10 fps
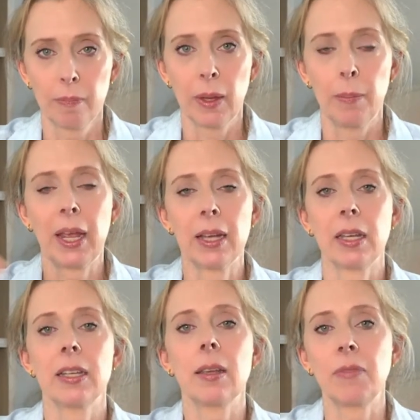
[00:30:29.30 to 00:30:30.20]
because
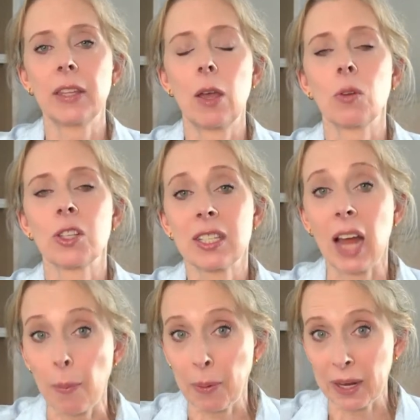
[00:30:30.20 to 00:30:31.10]
it is something that will
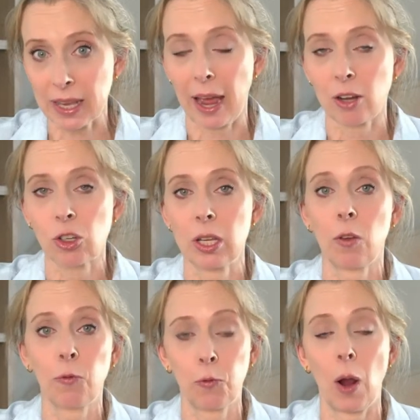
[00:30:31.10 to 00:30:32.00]
stop us
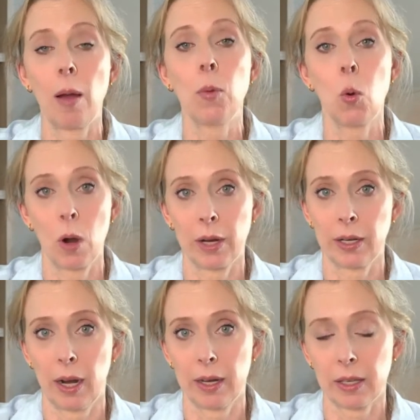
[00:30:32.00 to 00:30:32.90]
actually from
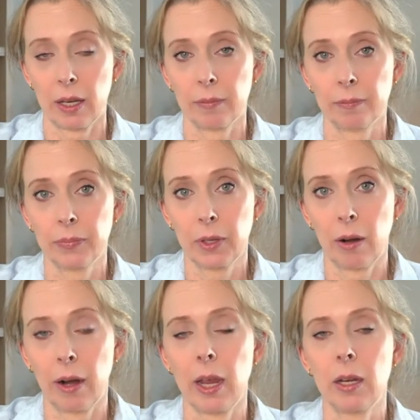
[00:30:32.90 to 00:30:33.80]
organizing.
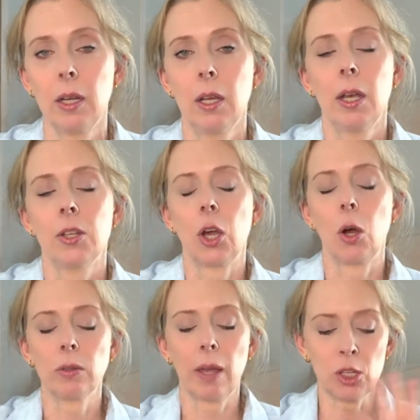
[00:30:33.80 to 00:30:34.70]
All right.
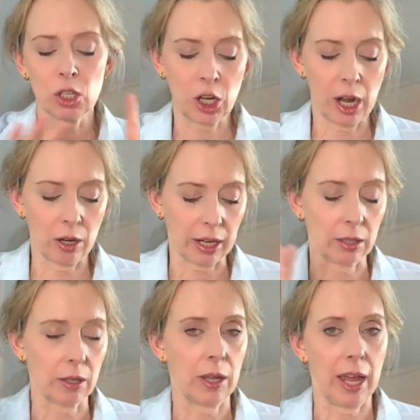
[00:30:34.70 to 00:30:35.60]
So let me just share like a
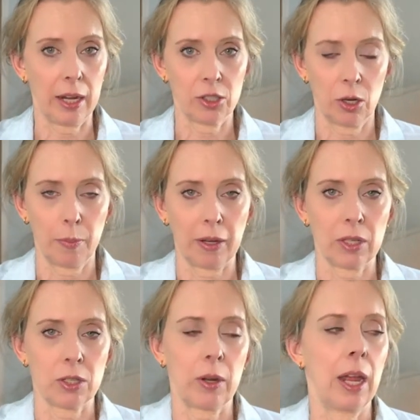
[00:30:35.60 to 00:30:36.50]
little anecdote about
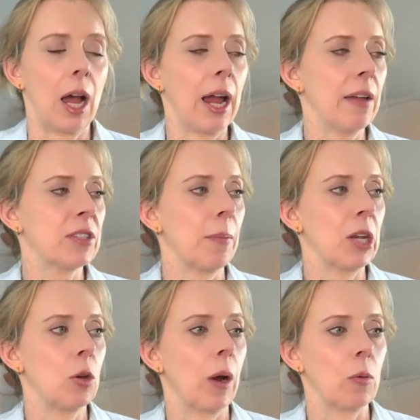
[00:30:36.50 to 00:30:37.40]
this. Okay. I have
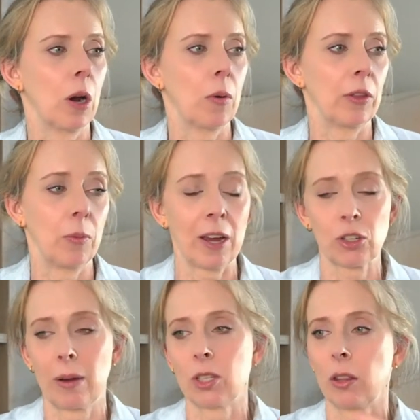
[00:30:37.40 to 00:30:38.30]
somebody who I work with who
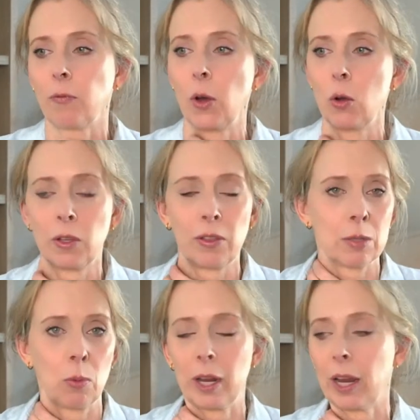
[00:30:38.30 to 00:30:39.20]
actually I was on the phone with
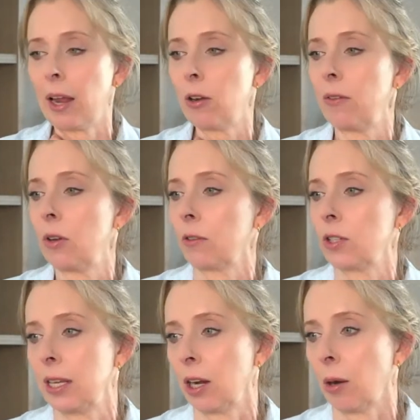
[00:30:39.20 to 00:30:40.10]
this morning. I don't even know if
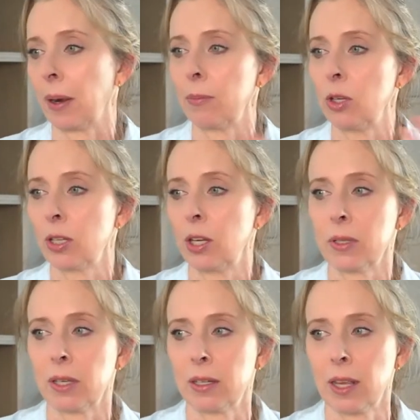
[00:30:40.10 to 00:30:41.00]
she's here, but I'm using you
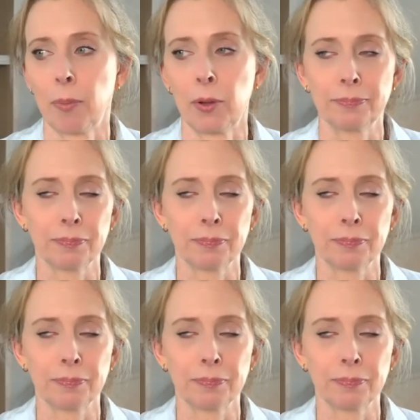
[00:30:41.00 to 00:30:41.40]
as an example,